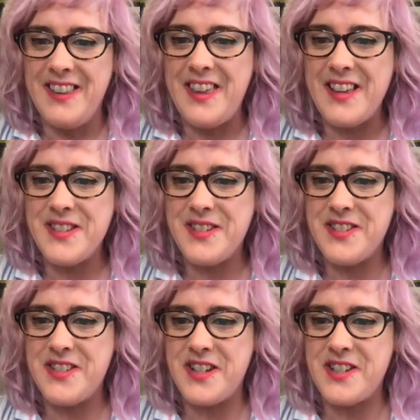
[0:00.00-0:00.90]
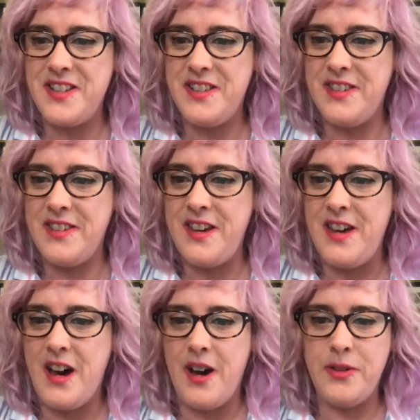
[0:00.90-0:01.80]
Thanks for your suggestions.
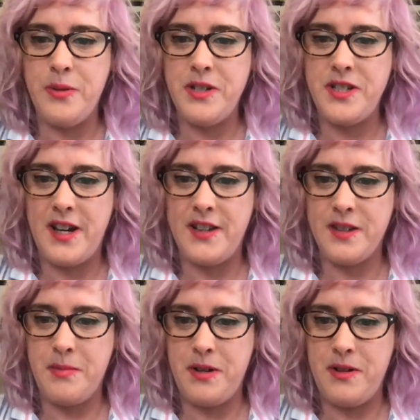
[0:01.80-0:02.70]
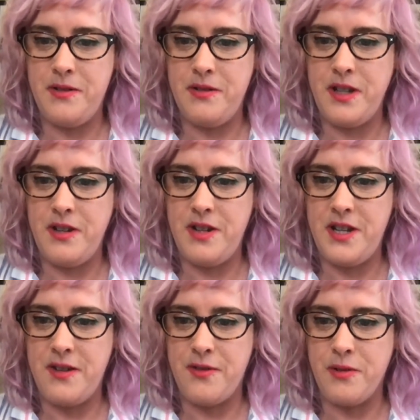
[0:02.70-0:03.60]
Also want to ask about
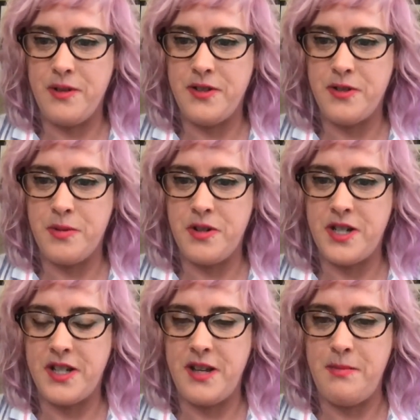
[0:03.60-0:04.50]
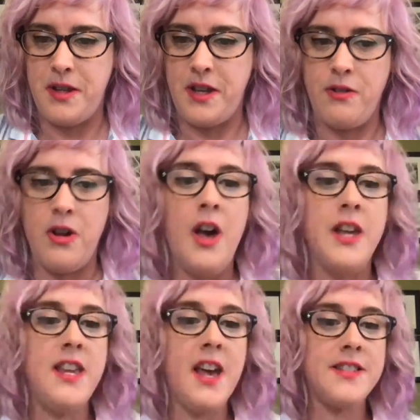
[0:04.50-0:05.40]
Unity for research project. Email you.
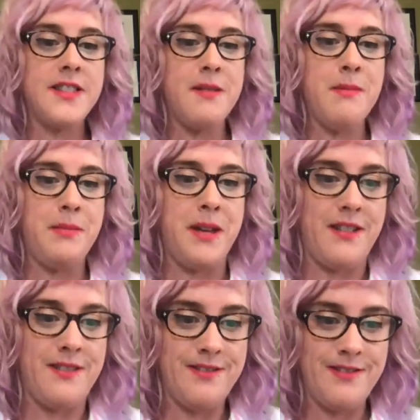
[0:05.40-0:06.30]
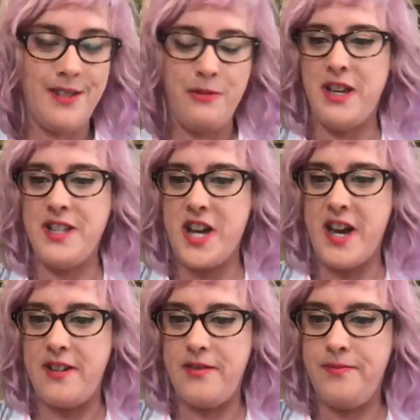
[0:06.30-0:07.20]
Yes, email me, and we can
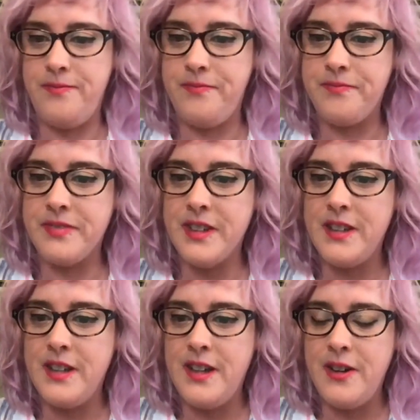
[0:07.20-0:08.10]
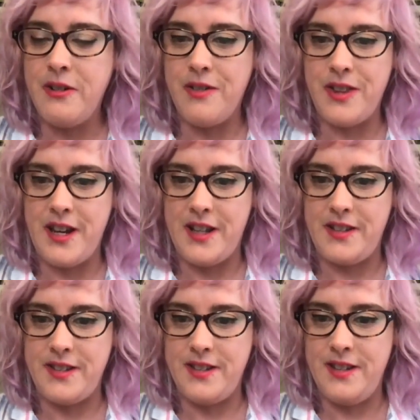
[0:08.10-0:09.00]
chat. Whoever that
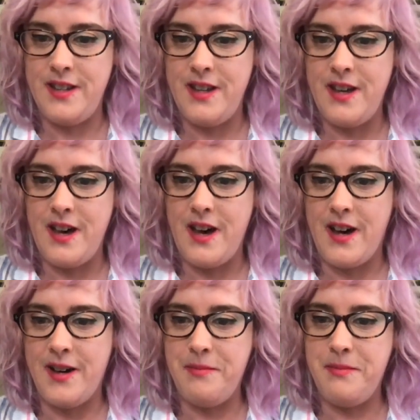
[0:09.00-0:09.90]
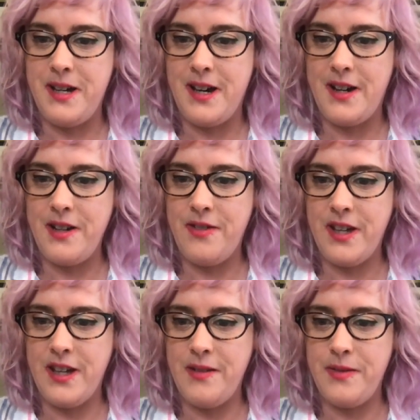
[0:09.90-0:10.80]
is. Um, how do you
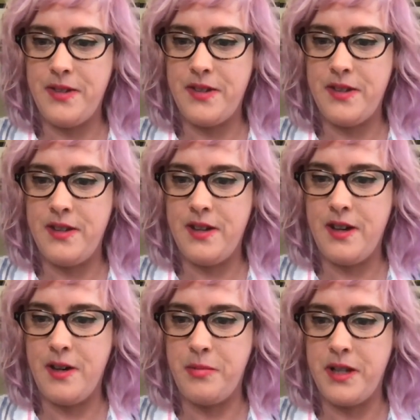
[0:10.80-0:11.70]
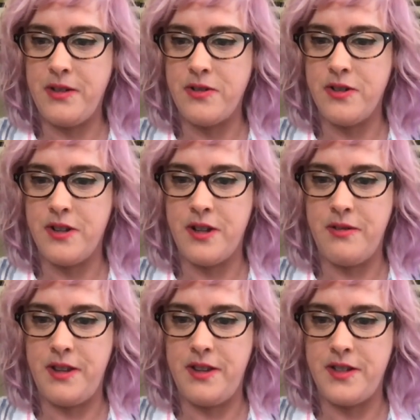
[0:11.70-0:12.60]
find games help language learning in a
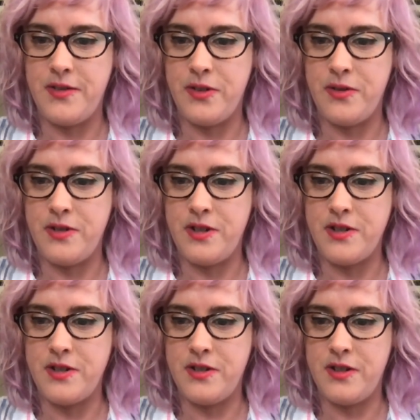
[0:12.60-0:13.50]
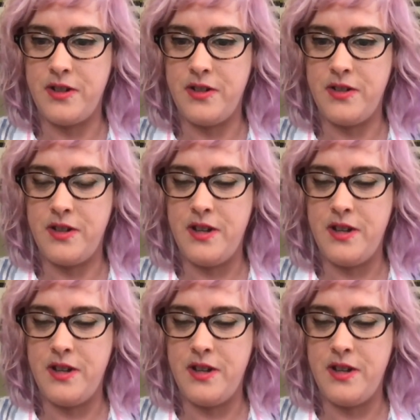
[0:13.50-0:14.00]
way that differs from traditional studies?